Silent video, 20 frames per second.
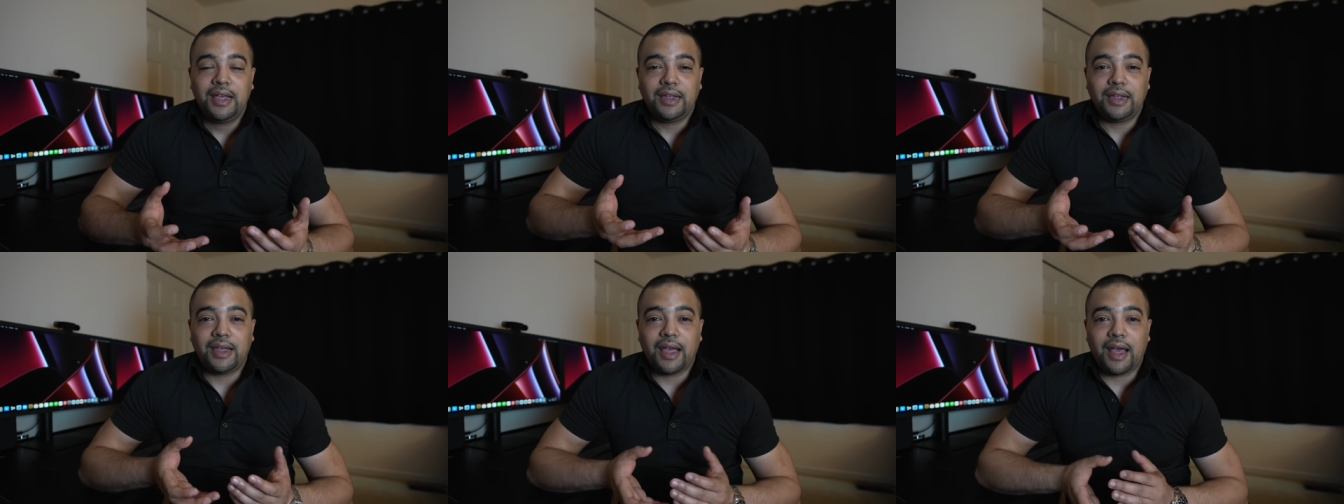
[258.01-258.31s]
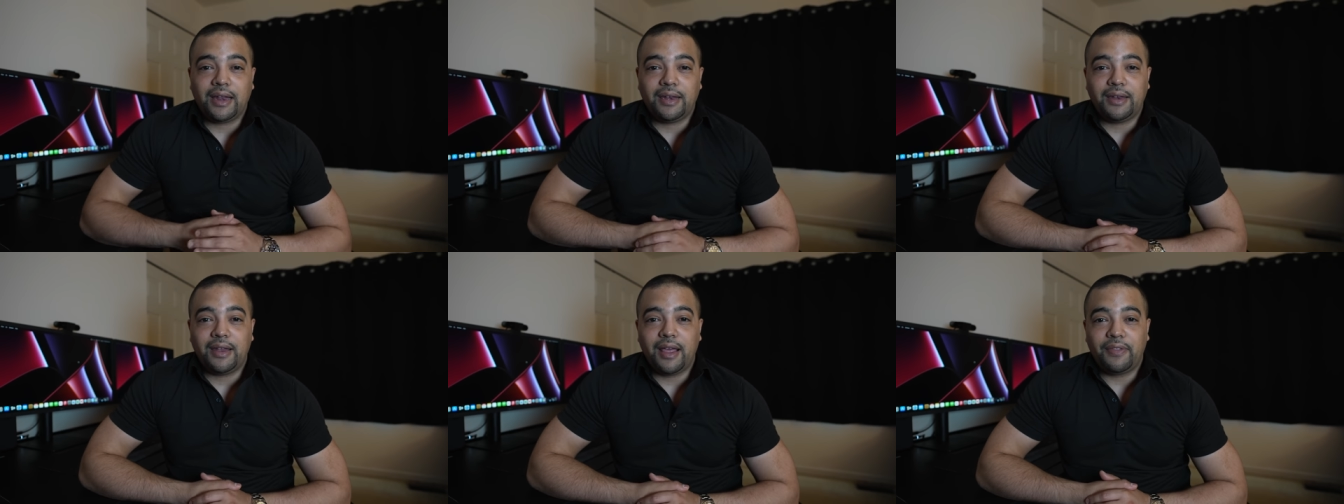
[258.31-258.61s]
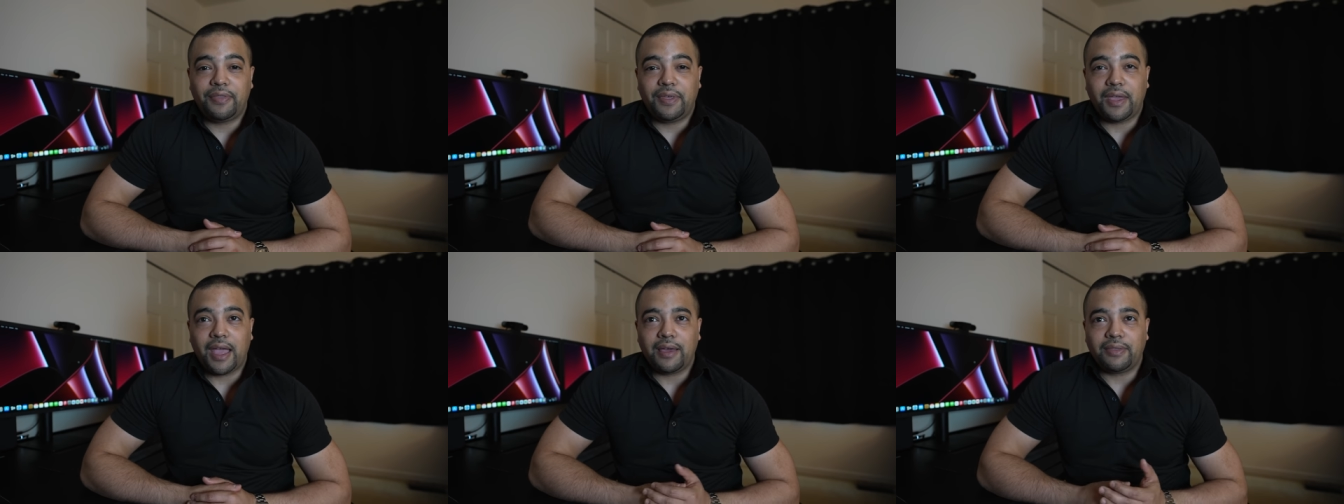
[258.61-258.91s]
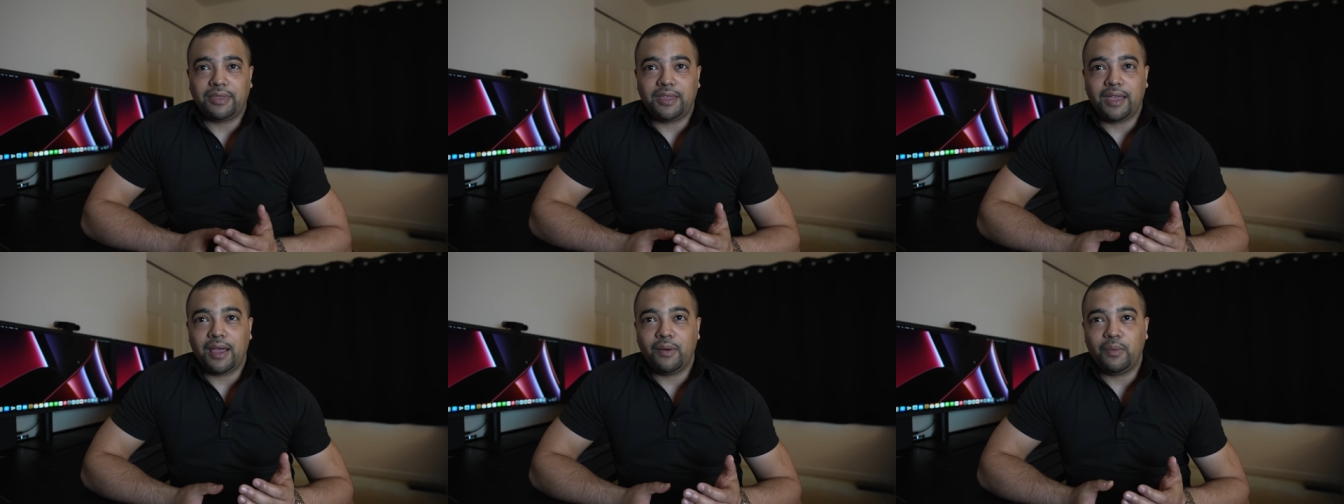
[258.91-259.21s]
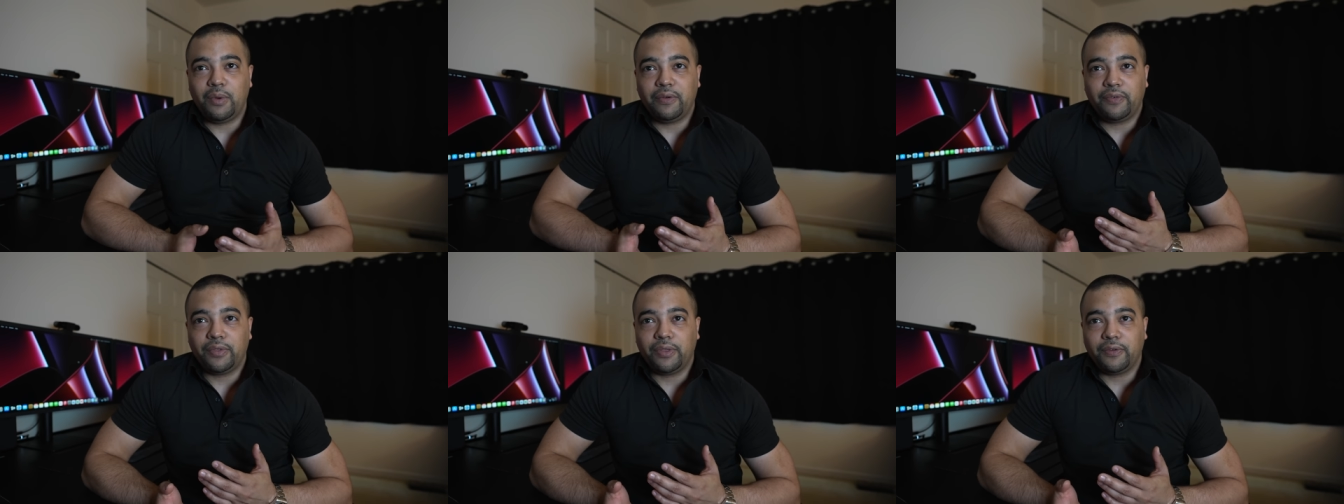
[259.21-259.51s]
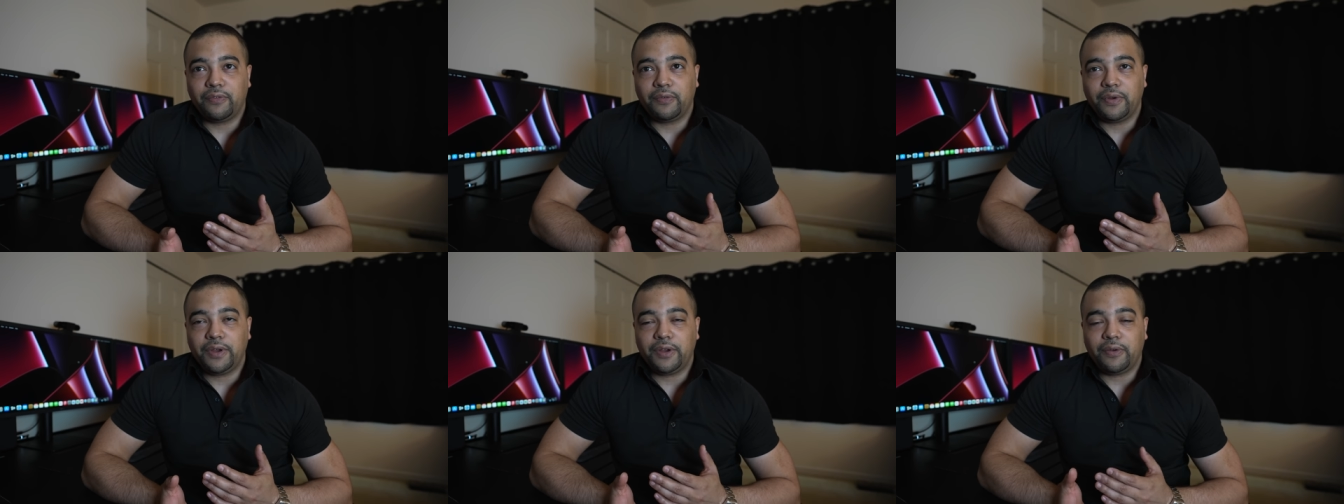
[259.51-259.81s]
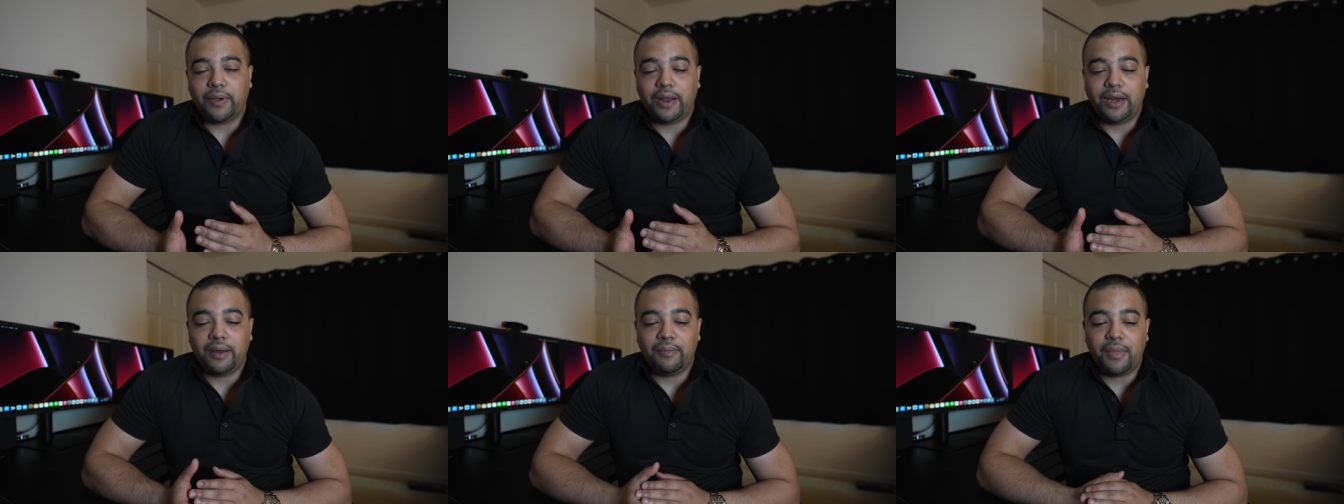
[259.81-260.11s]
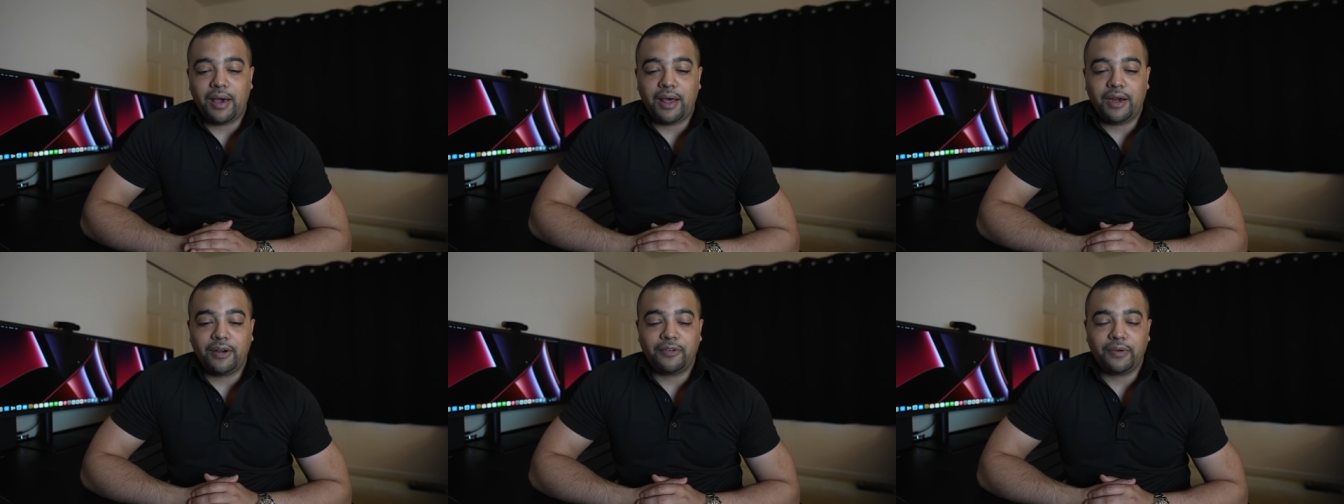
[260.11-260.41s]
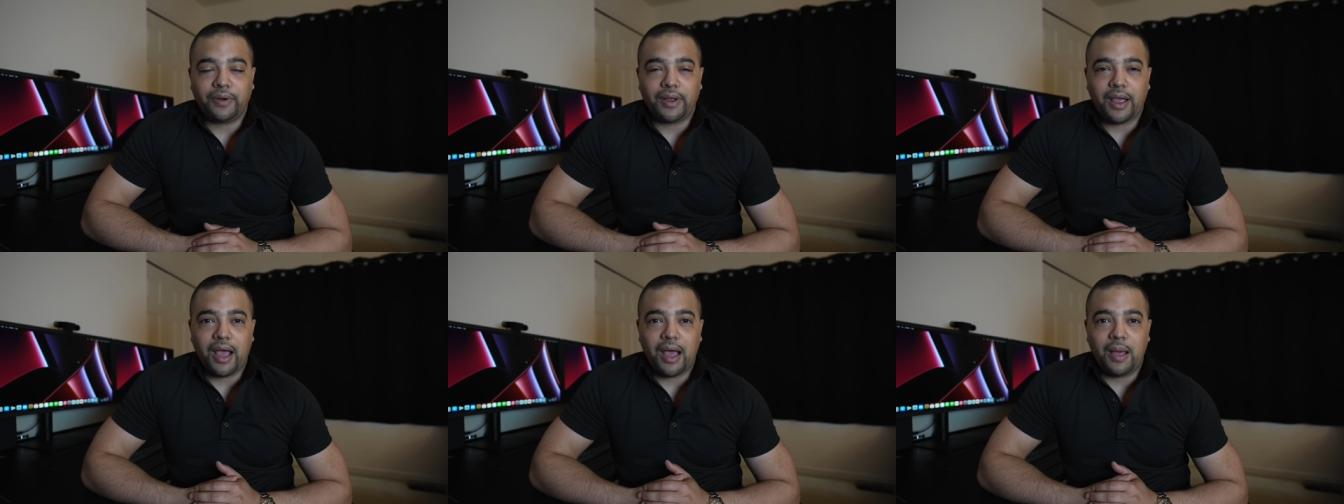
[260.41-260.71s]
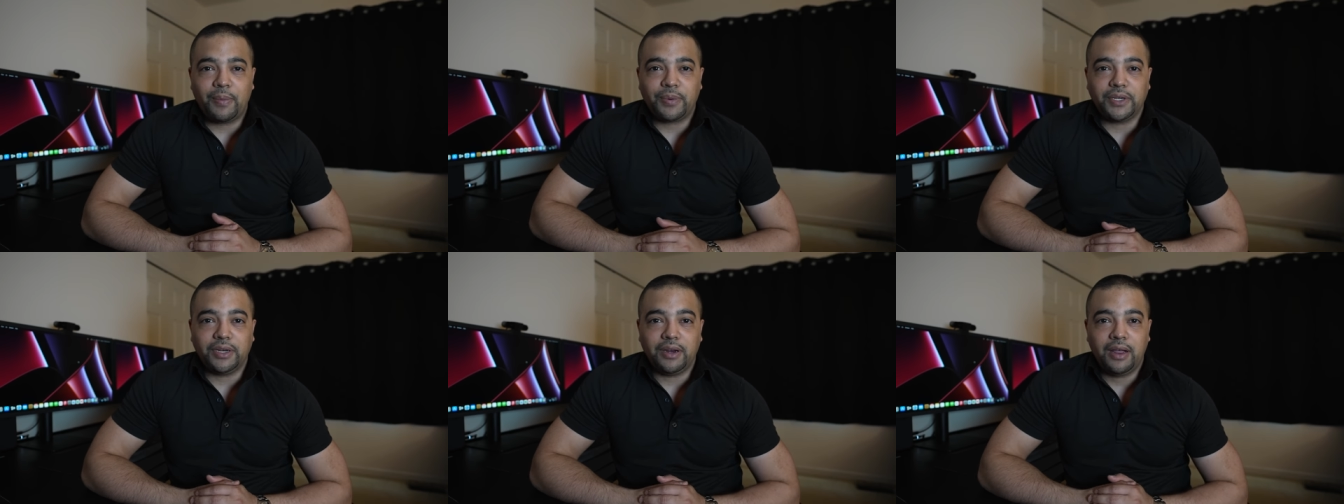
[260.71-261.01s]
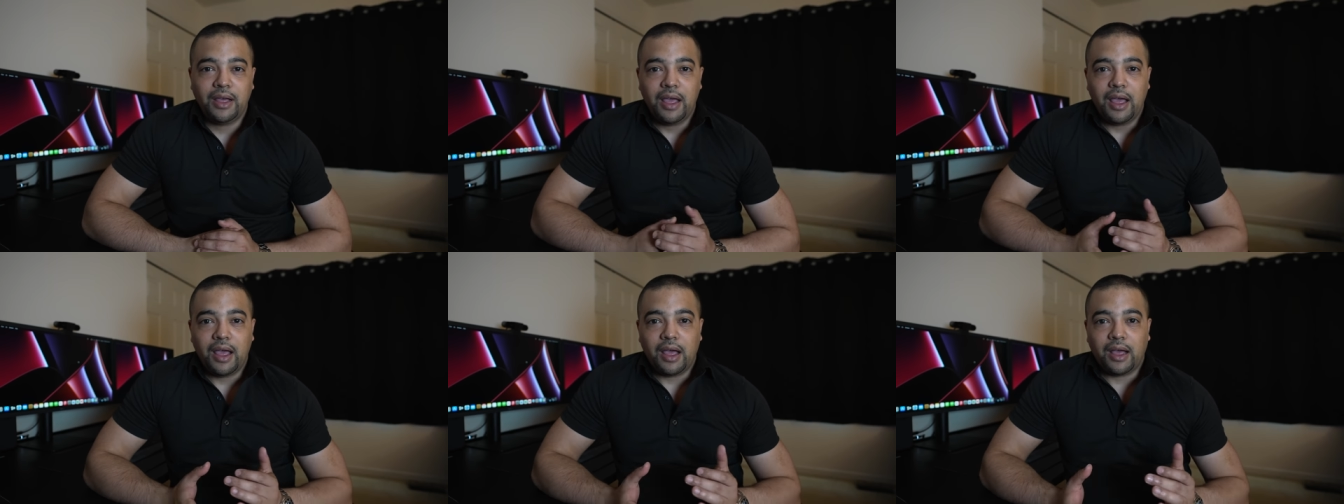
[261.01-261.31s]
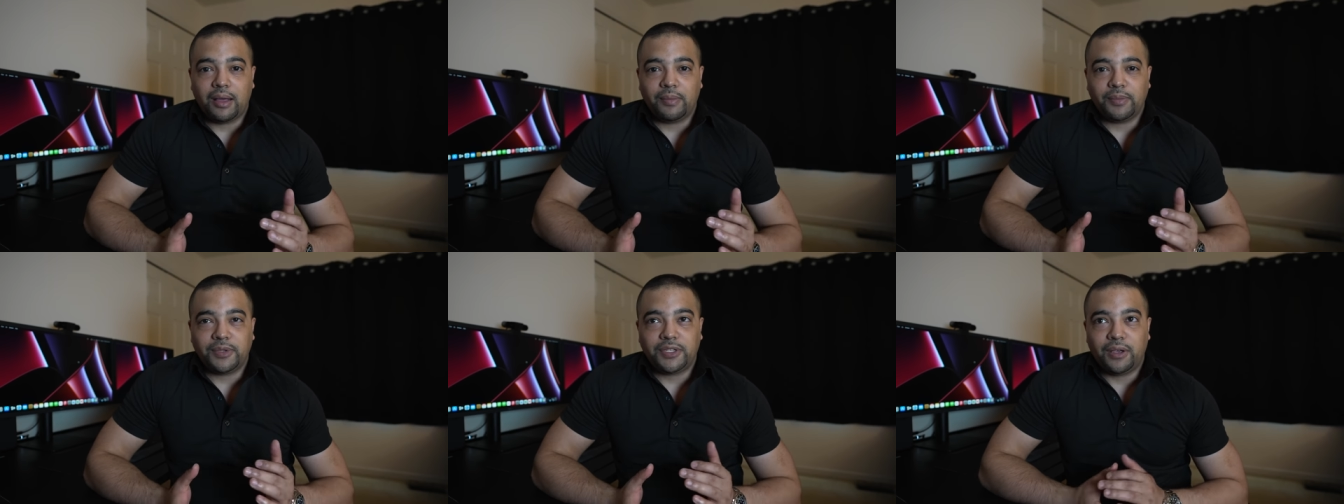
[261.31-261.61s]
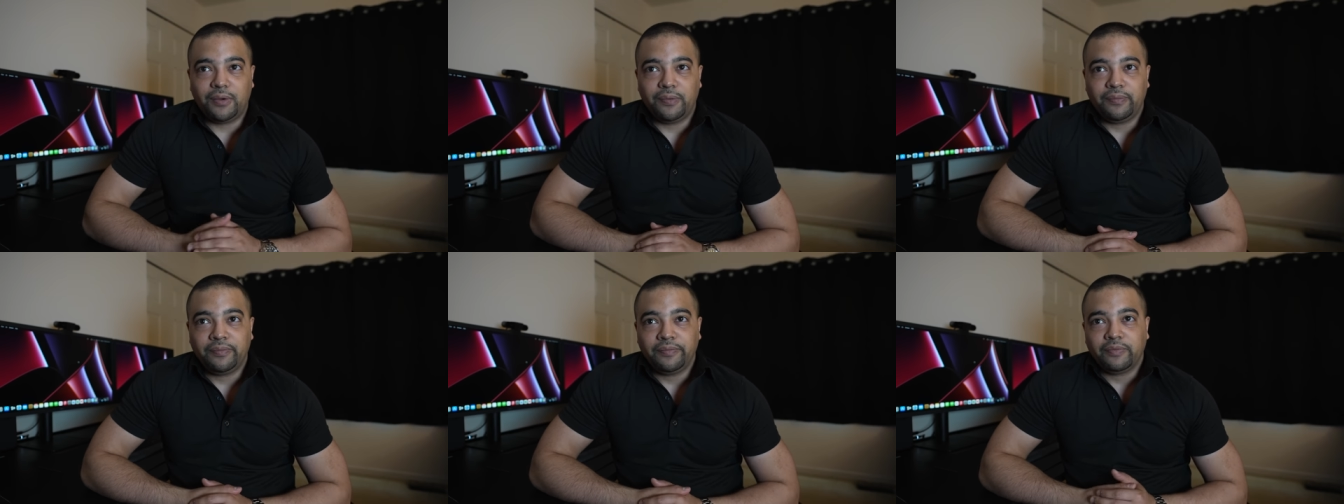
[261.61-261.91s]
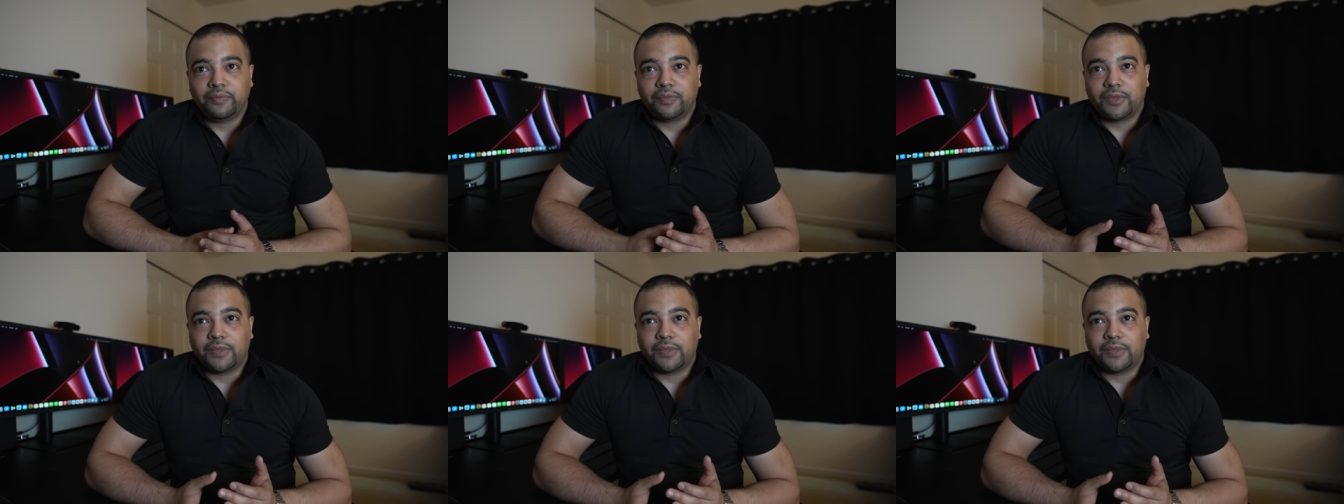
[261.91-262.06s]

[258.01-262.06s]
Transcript: got nothing I think I went for the free credit monitoring option um, so